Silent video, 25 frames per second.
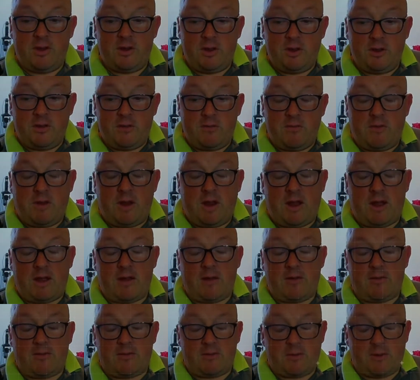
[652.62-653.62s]
relax,
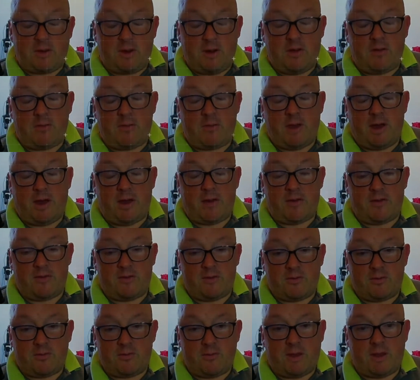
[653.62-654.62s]
just close my eyes and
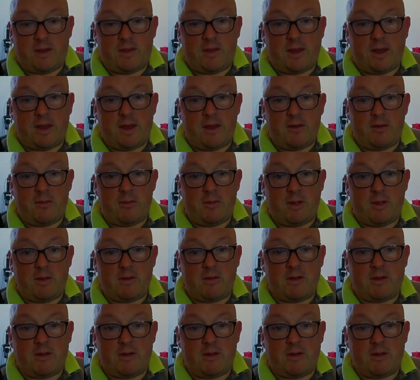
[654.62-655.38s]
just meditate a little bit,